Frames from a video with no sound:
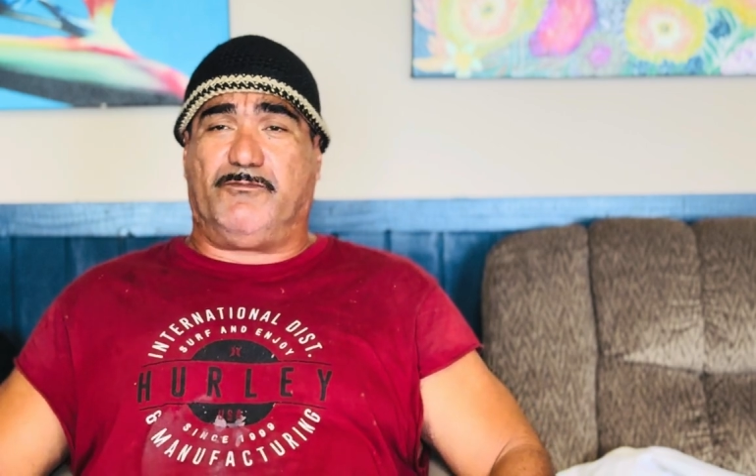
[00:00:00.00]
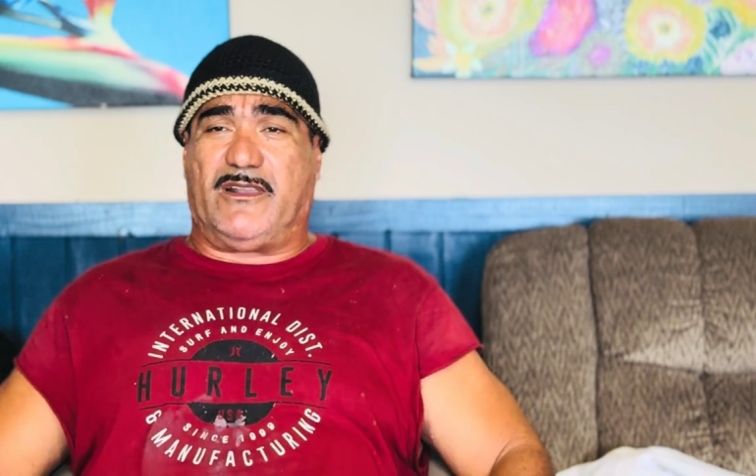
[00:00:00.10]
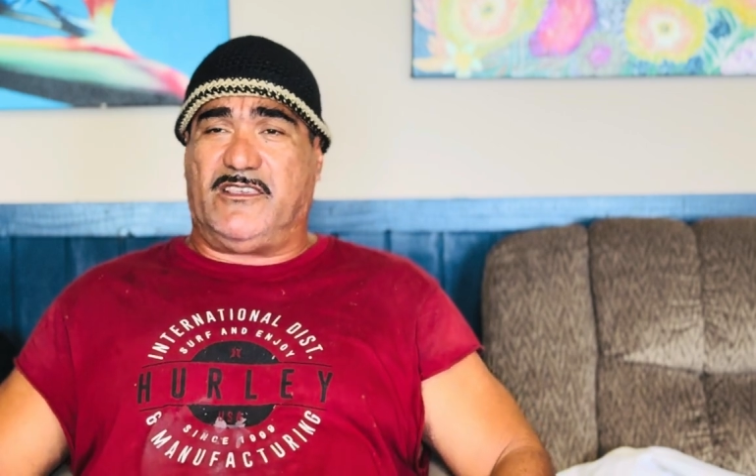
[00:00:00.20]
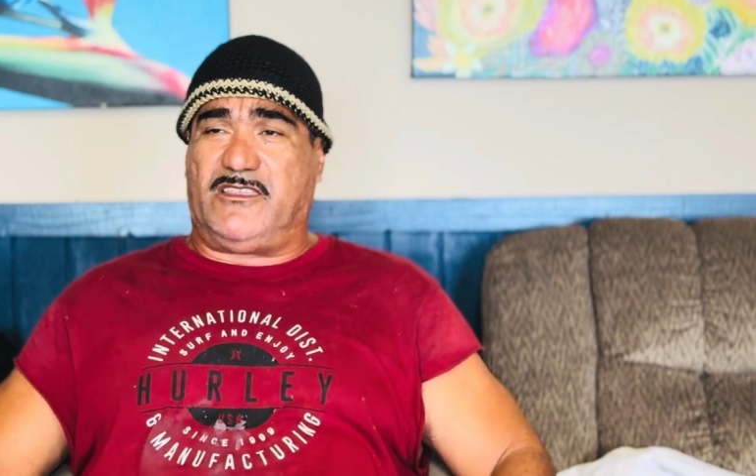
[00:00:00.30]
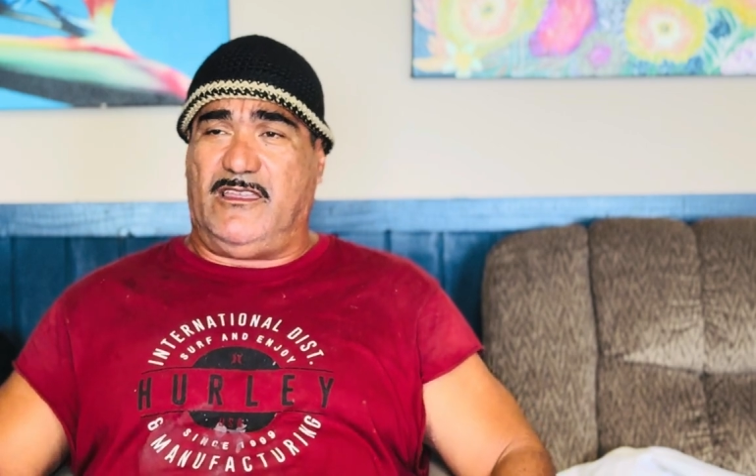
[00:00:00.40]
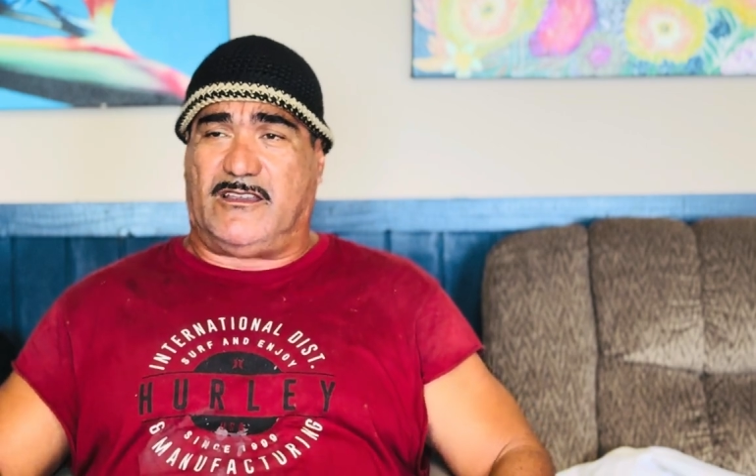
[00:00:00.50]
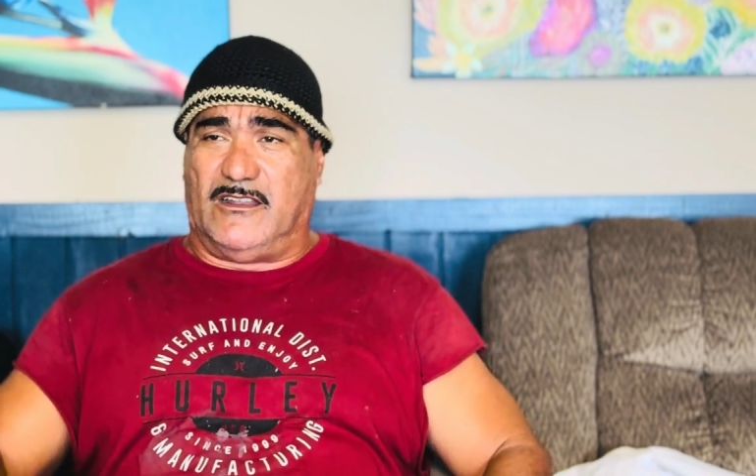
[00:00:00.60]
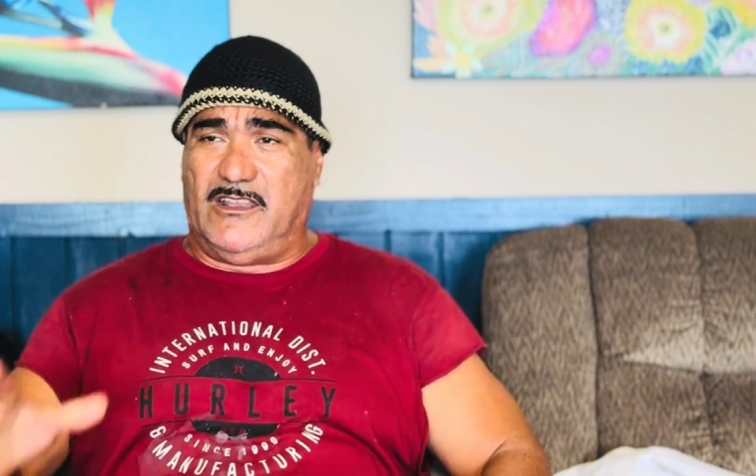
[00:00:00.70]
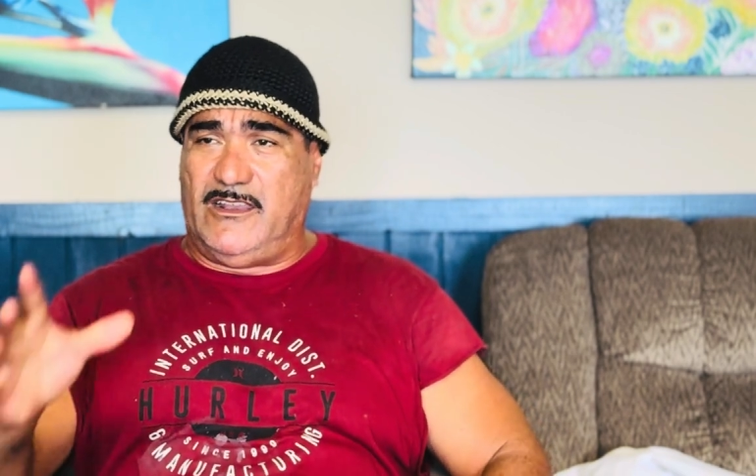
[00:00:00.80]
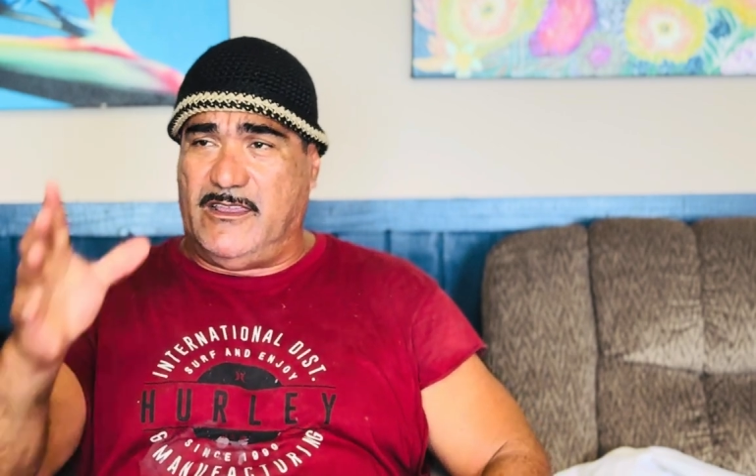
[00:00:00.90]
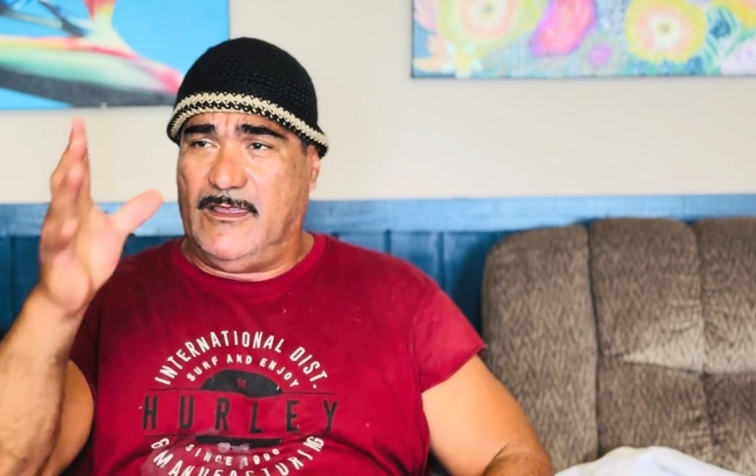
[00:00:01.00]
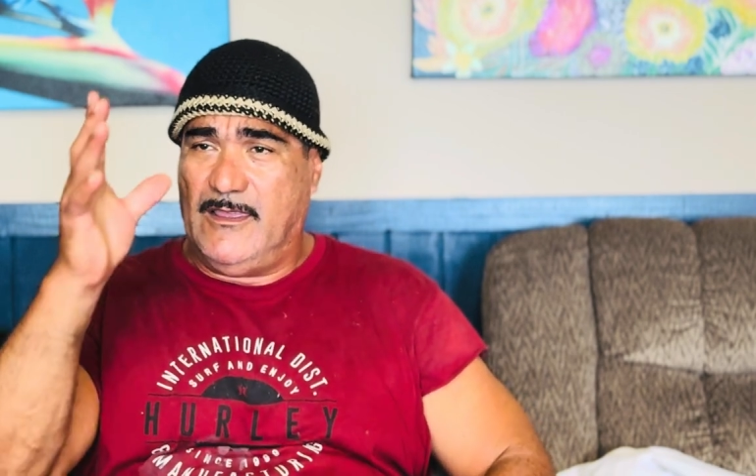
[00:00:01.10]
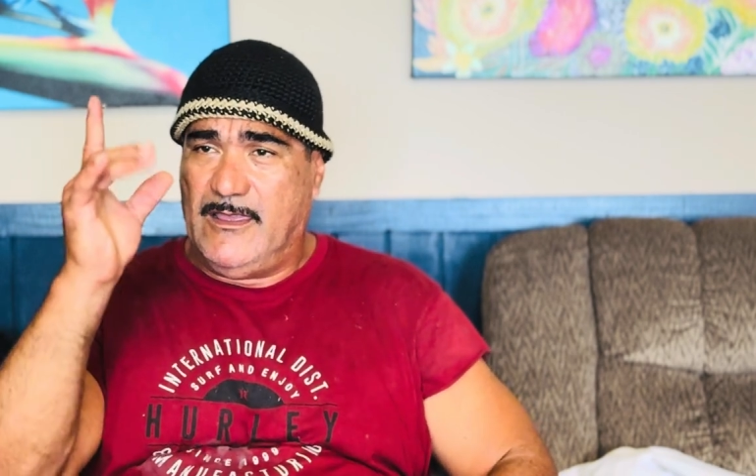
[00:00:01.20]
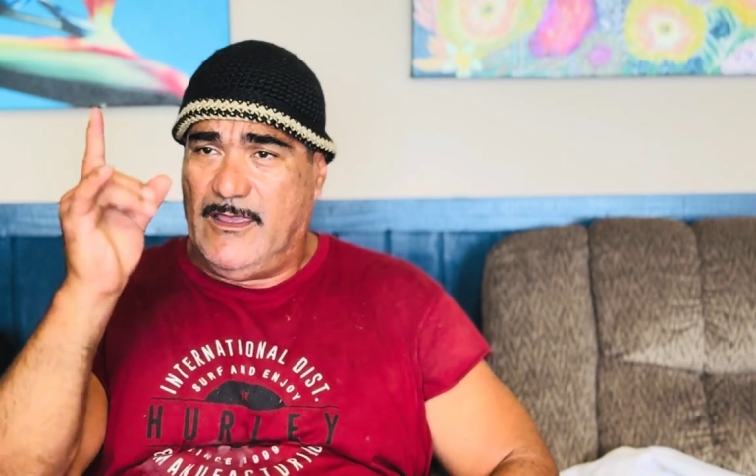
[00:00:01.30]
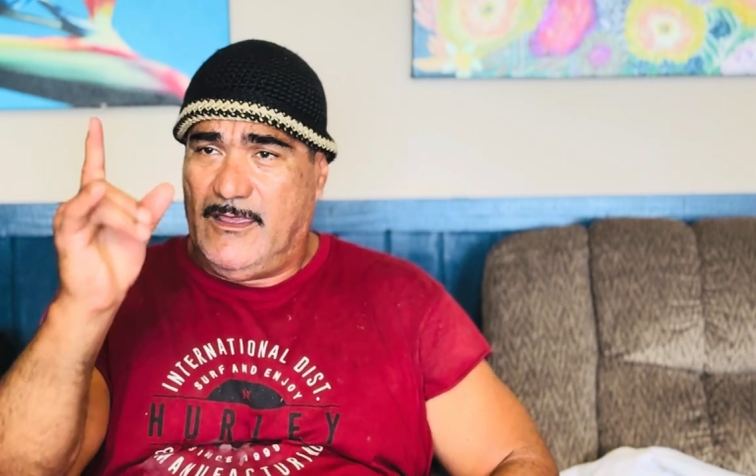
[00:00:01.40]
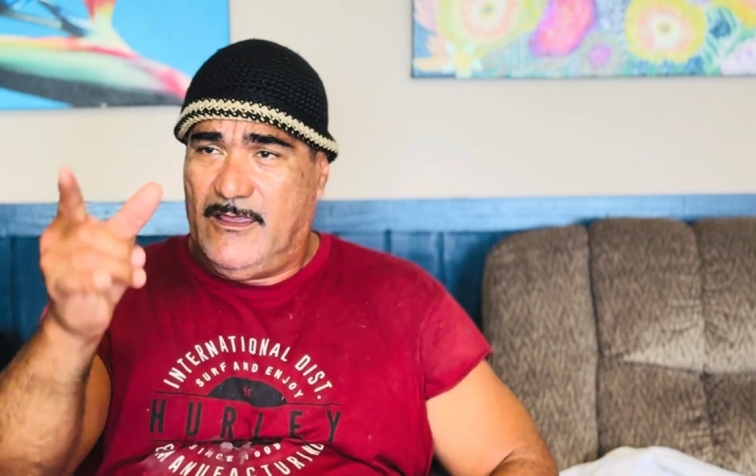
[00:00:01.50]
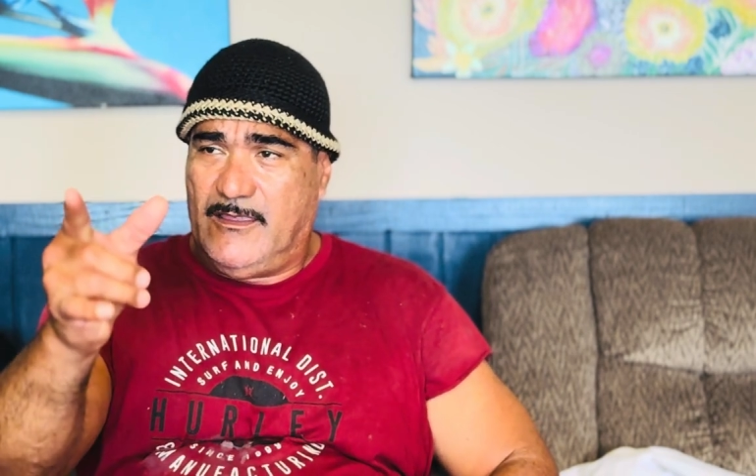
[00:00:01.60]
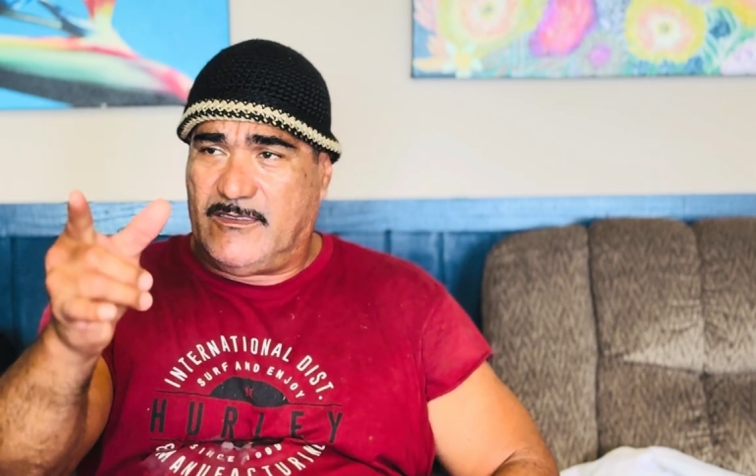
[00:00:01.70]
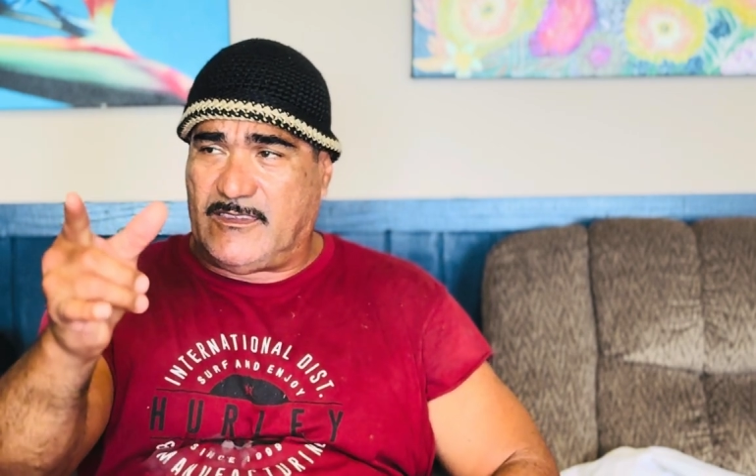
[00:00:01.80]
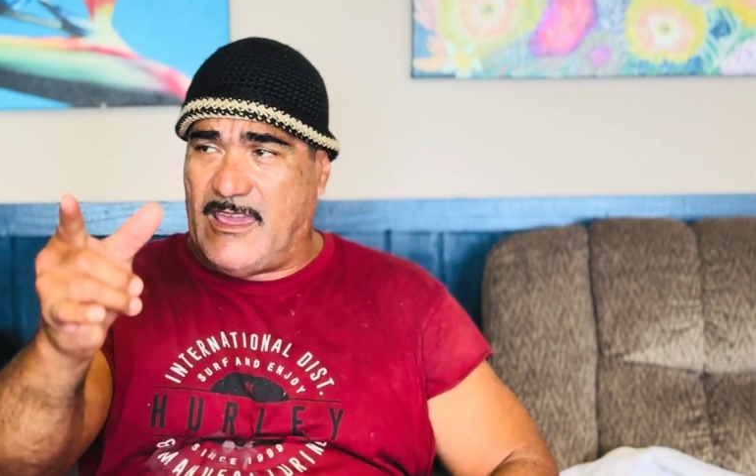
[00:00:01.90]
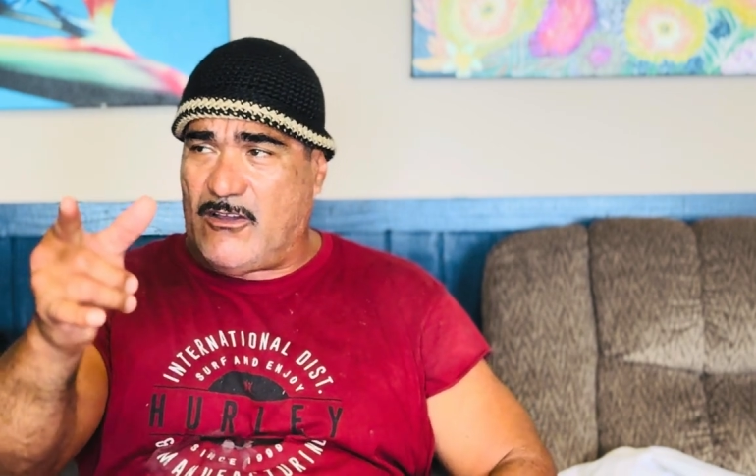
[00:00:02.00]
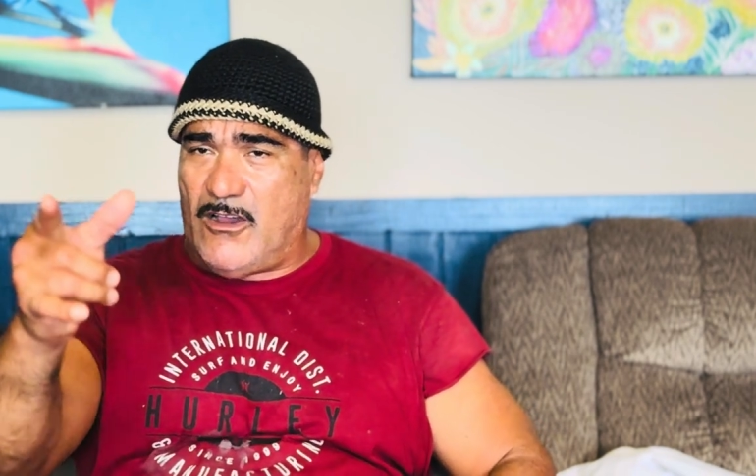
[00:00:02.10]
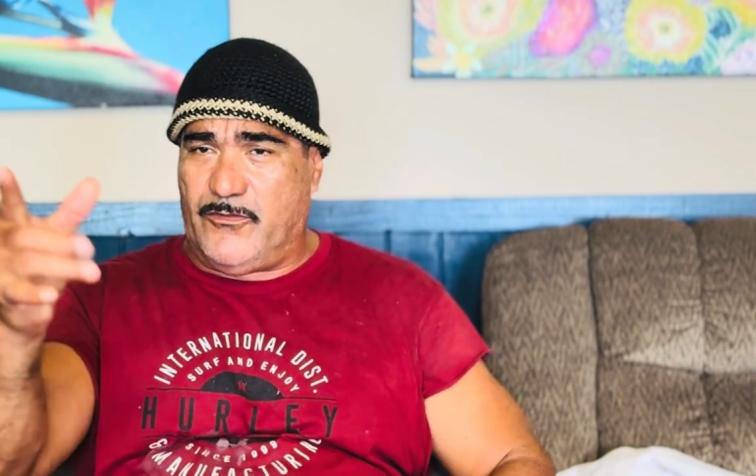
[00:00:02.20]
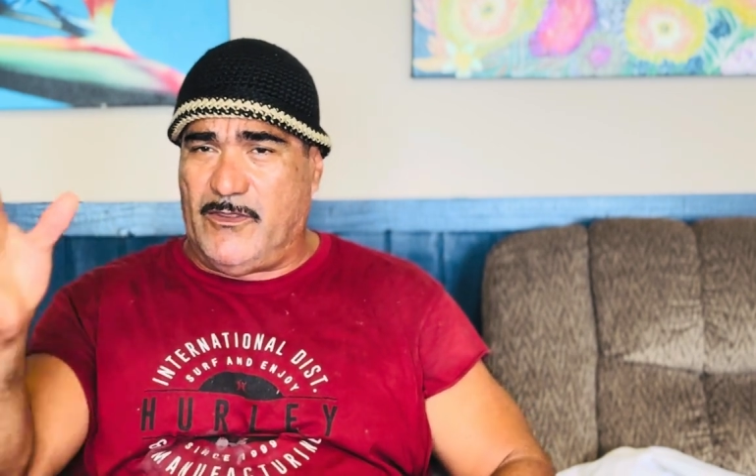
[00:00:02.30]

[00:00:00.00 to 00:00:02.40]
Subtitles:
but I seen Kalili take off.